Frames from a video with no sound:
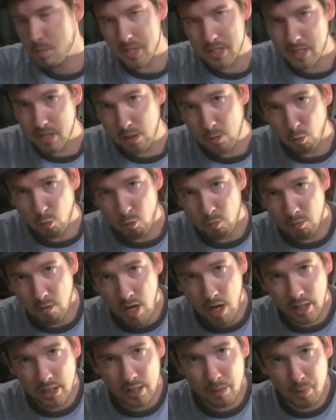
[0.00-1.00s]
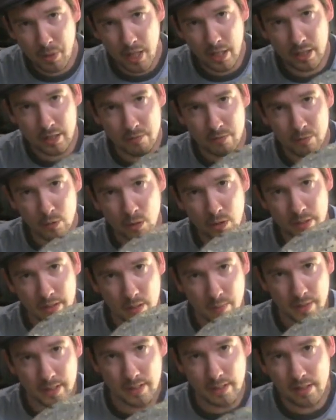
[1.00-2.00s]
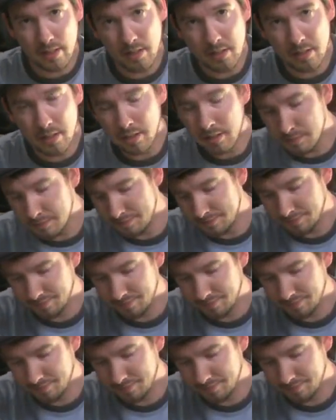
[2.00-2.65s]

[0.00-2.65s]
we're just gonna rock it back and forth on my knee here.